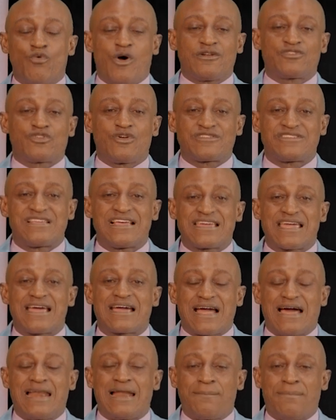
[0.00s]
want to sink a
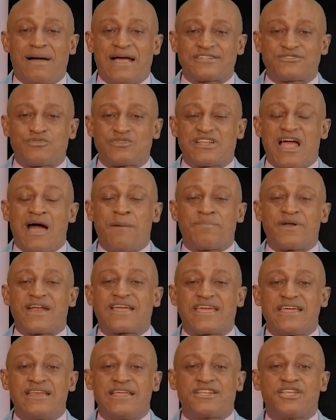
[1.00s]
calabash without
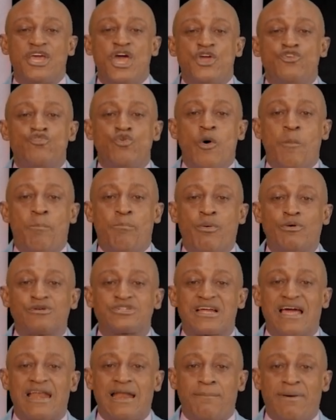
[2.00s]
breaking it, you will push
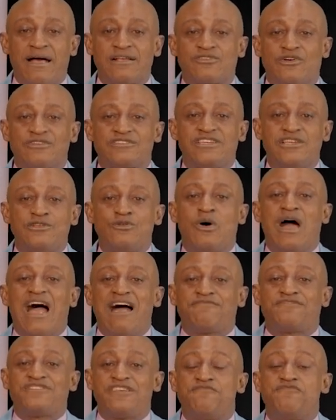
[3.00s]
calabash until you
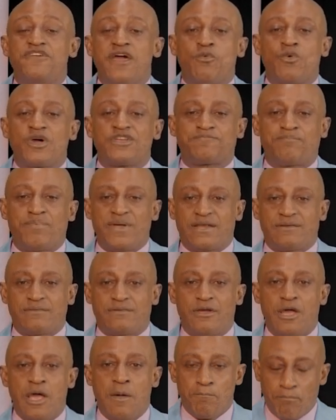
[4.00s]
have severe waist pain.
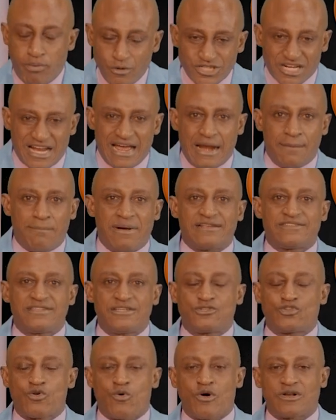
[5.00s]
Push calabash
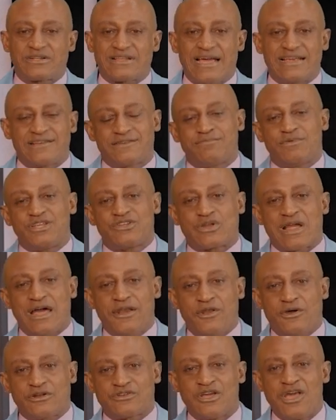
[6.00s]
into water, it
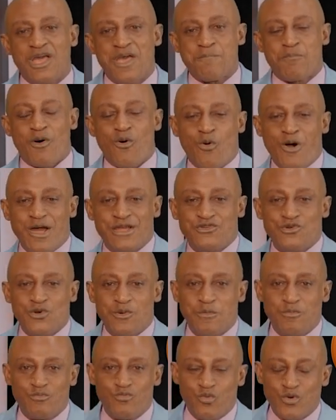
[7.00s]
cannot. But when
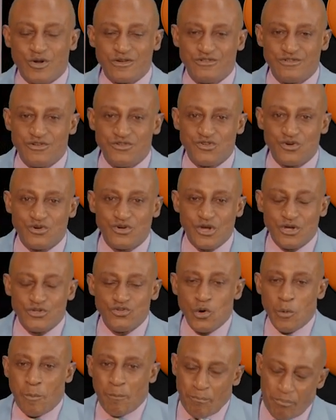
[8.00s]

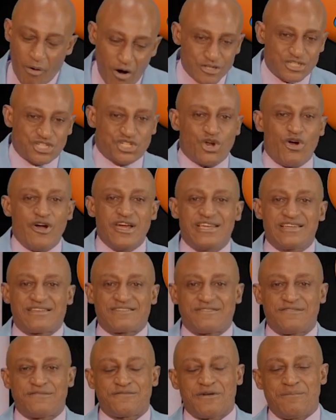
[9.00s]
you puncture it
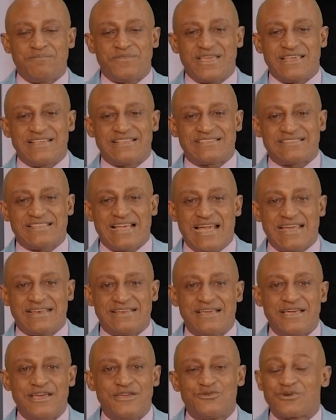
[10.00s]
from the inside,
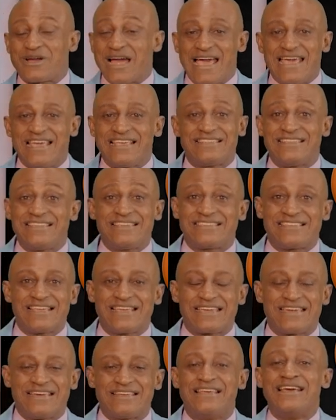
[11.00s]
you can easily
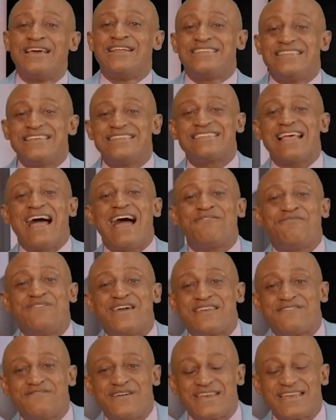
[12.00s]
sink it. These are
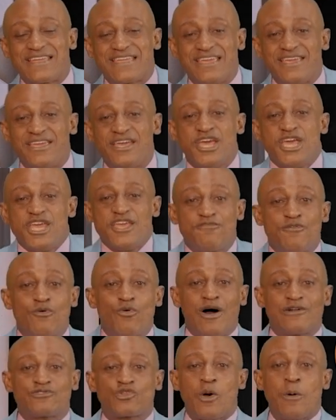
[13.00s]
very, very key. If you
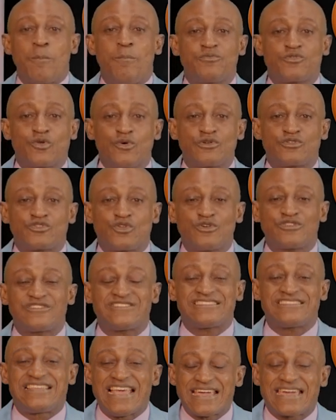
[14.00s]
want to
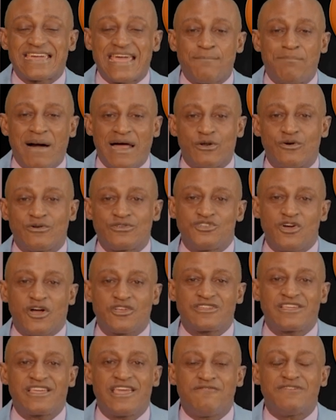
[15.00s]
sink a balloon,
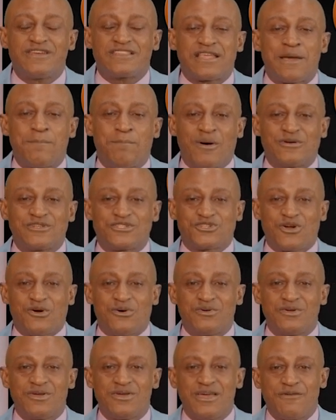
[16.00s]
just give it a puncture.
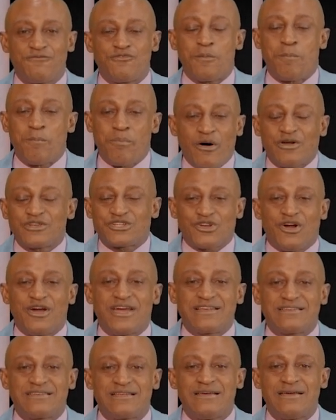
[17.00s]
If you puncture
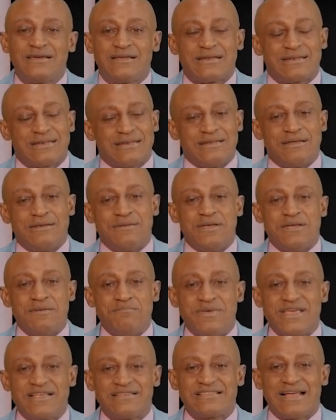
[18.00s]
it, it
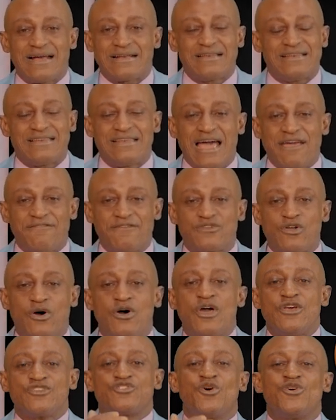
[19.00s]
means that life is gone.
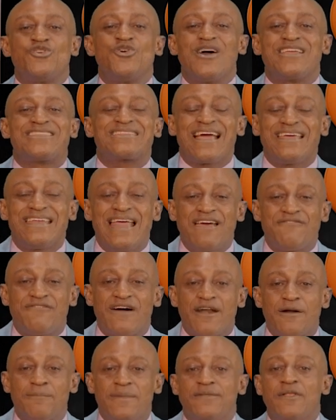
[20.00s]
So your internal
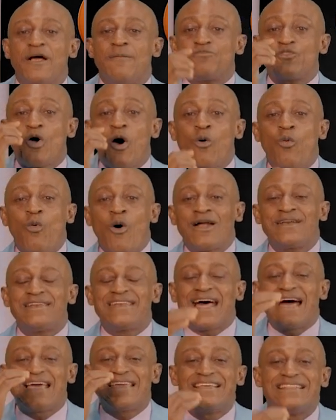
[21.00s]
environment, no
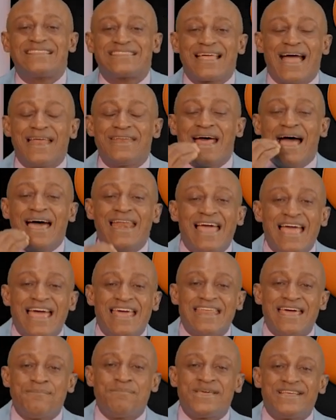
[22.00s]
wonder internal
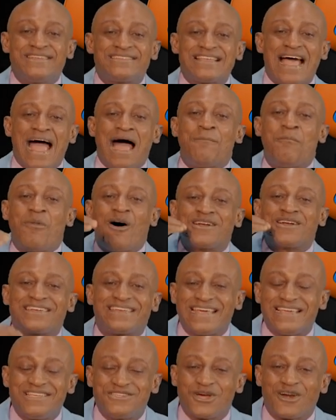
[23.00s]
enemies are more
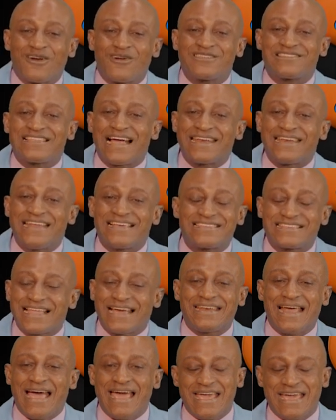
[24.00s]
dangerous than
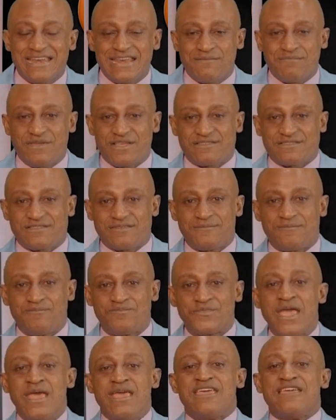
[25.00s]
external enemies.
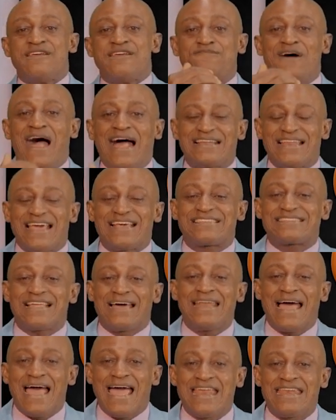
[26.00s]
In fact,
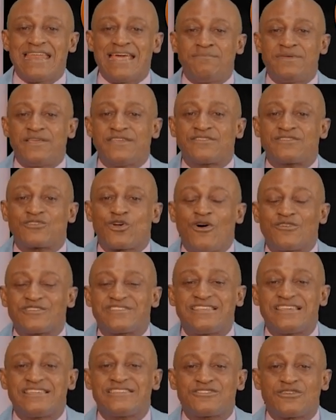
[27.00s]
external enemies
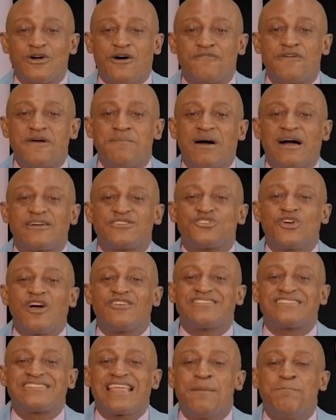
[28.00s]
consist of about
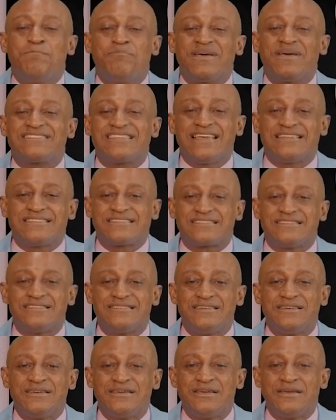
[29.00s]
just 10%
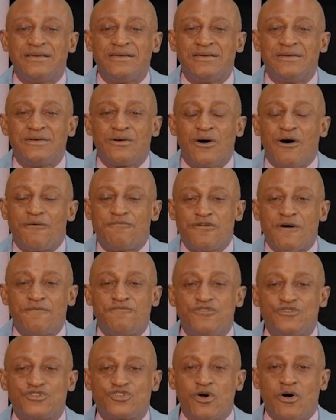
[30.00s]
of your
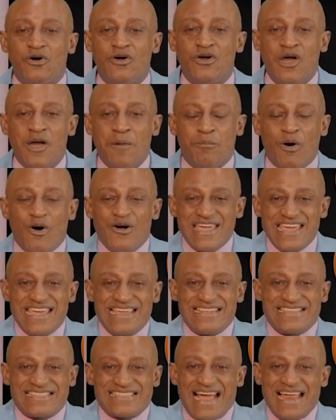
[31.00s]
future. But
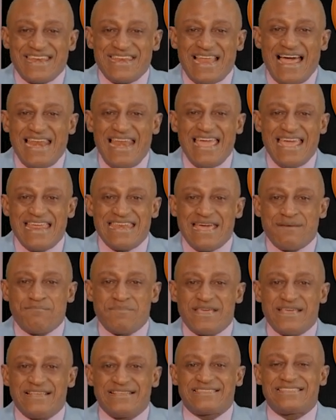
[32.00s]
internal
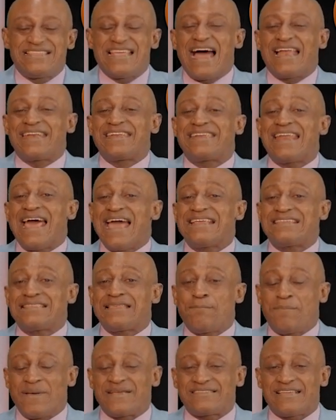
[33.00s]
enemies, they are
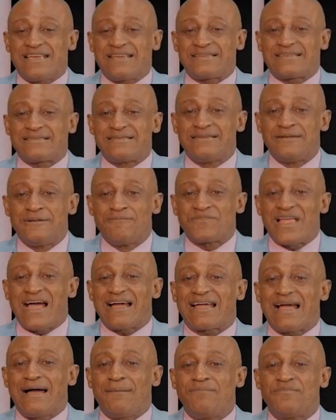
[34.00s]
90% that
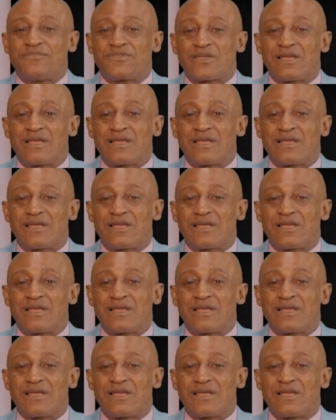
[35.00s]
can